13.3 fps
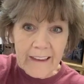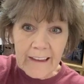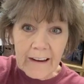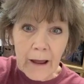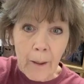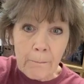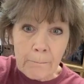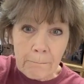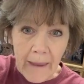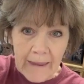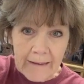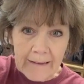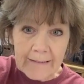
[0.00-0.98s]
They get
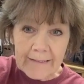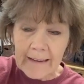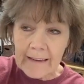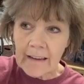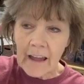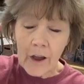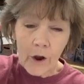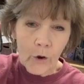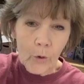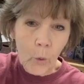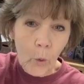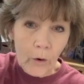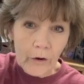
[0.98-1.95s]
amazing
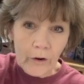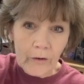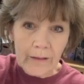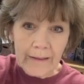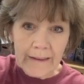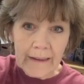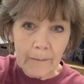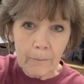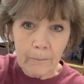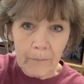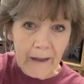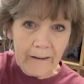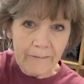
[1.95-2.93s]
quarterly
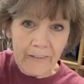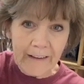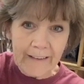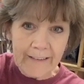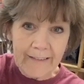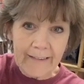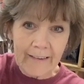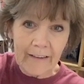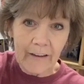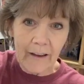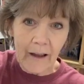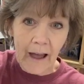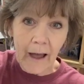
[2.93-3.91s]
benefits
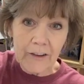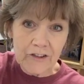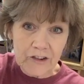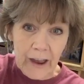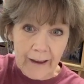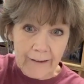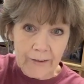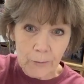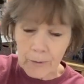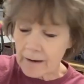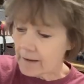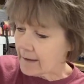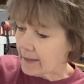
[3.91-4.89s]
uh, checks
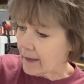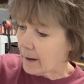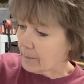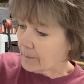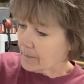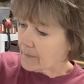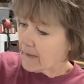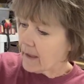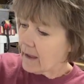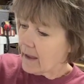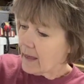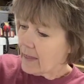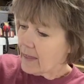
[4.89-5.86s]
written to them.
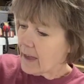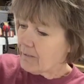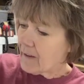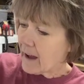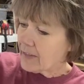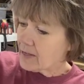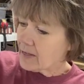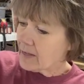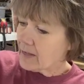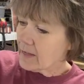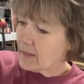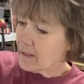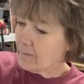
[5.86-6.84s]
They've got
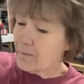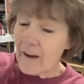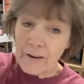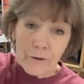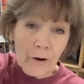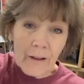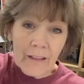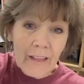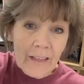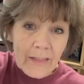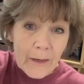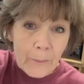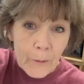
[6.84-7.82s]
the federal,
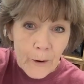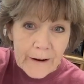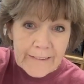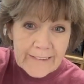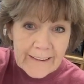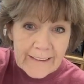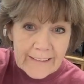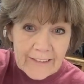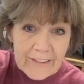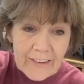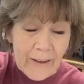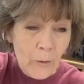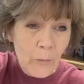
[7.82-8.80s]
the
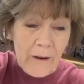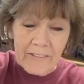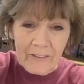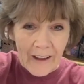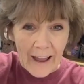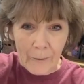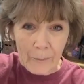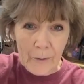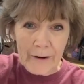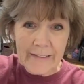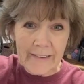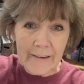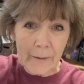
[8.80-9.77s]
prisons. We've got a
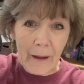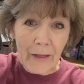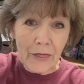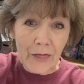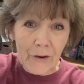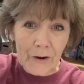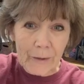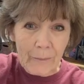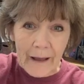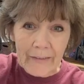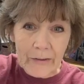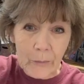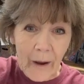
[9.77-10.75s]
prison about 30
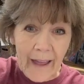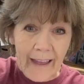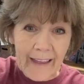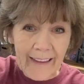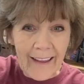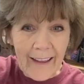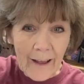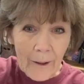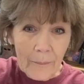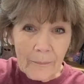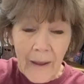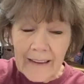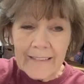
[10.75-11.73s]
miles away.
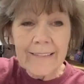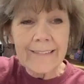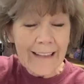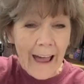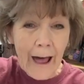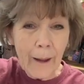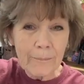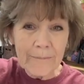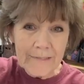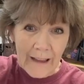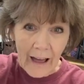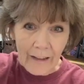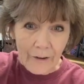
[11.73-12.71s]
Pays top
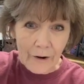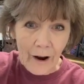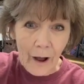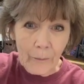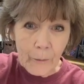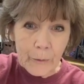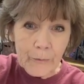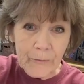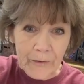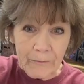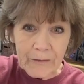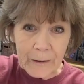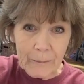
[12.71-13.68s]
dollar, almost
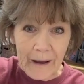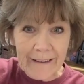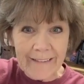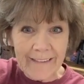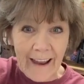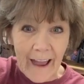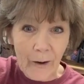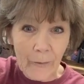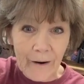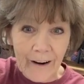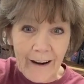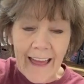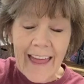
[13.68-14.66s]
50 bucks an
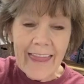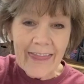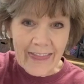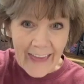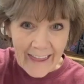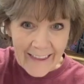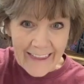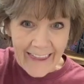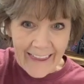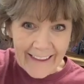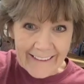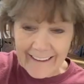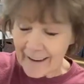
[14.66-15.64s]
hour. They
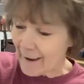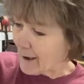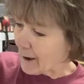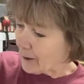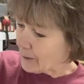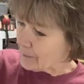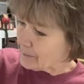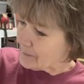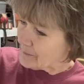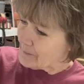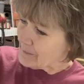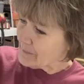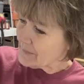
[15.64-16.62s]
can't get help.
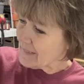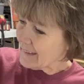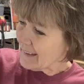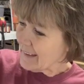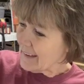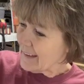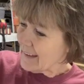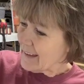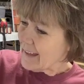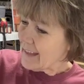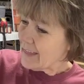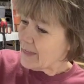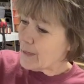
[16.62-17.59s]

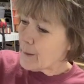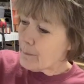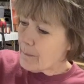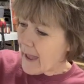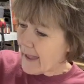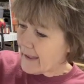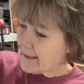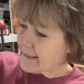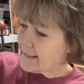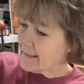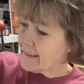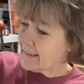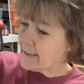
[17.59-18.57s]
The bank
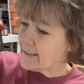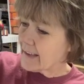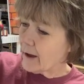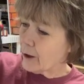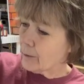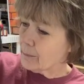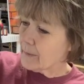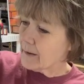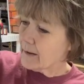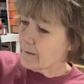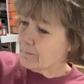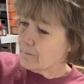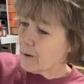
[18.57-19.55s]
needs help.
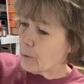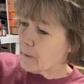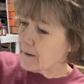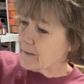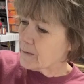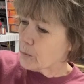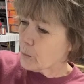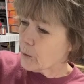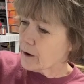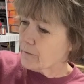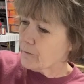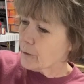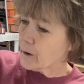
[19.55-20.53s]
Focus
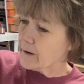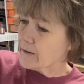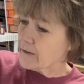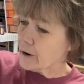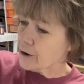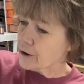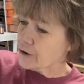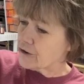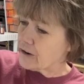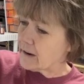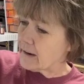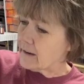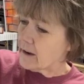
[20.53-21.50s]
Workforce,
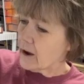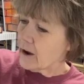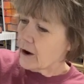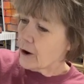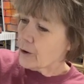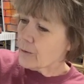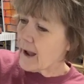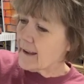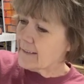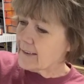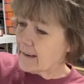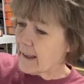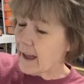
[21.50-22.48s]
Hershey,
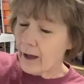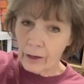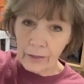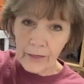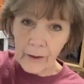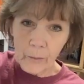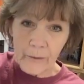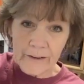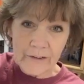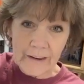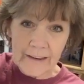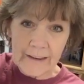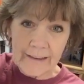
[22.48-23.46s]
Horizon Health,
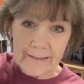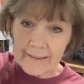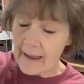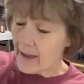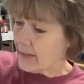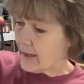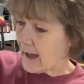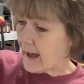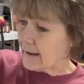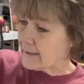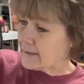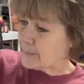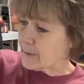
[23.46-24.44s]
which is the
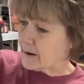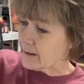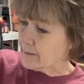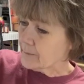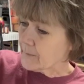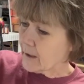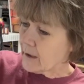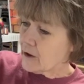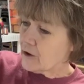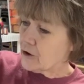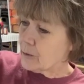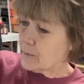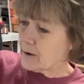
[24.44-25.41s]
hospital,
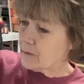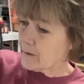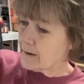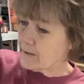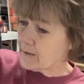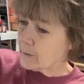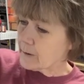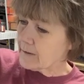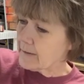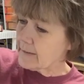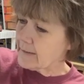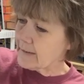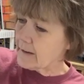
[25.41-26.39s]
Human
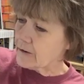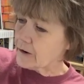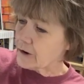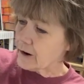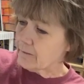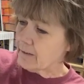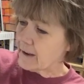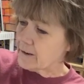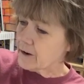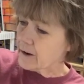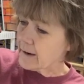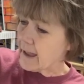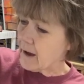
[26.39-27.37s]
Resources Center of
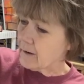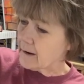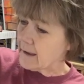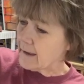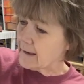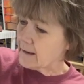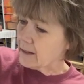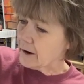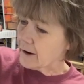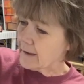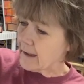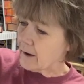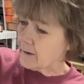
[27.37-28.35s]
Edgar County and
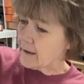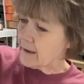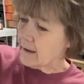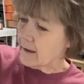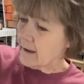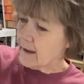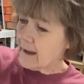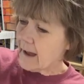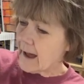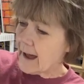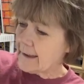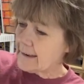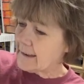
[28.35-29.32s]
Clark County,
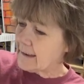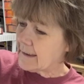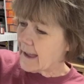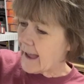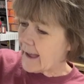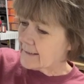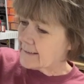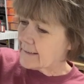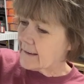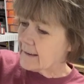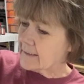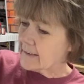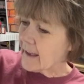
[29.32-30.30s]
ID
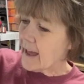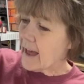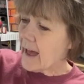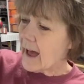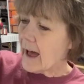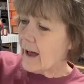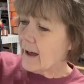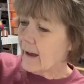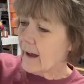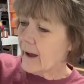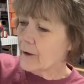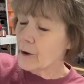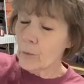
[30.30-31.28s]
Castings.
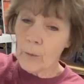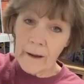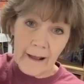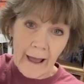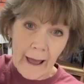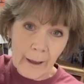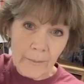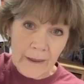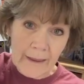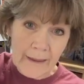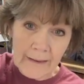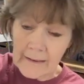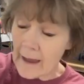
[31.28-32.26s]
I don't know what
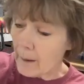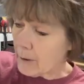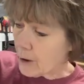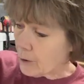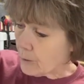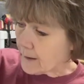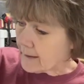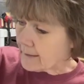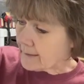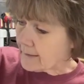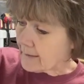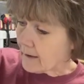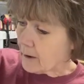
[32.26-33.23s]
IBEW
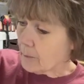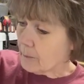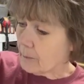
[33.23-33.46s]
is,